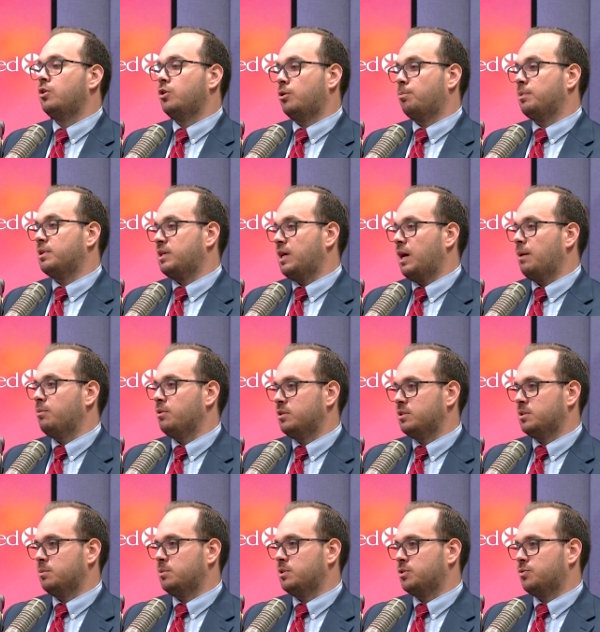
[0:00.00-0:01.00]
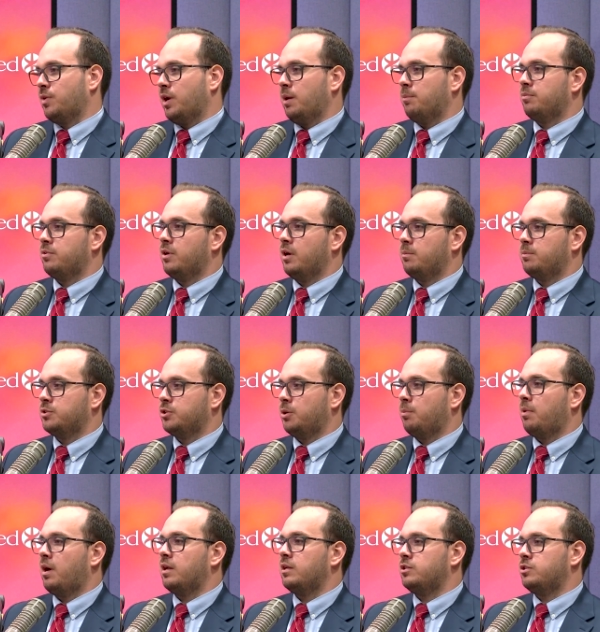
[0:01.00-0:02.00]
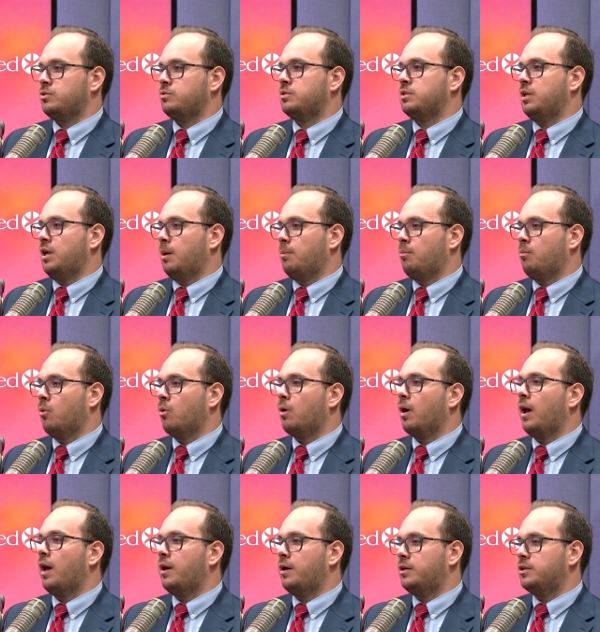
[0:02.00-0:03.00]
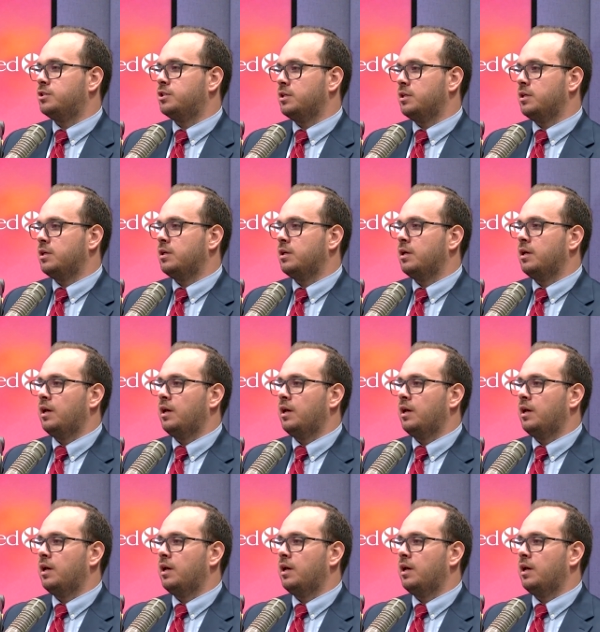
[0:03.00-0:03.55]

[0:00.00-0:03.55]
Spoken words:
metabolism is ramped up, so your body's using up more energy.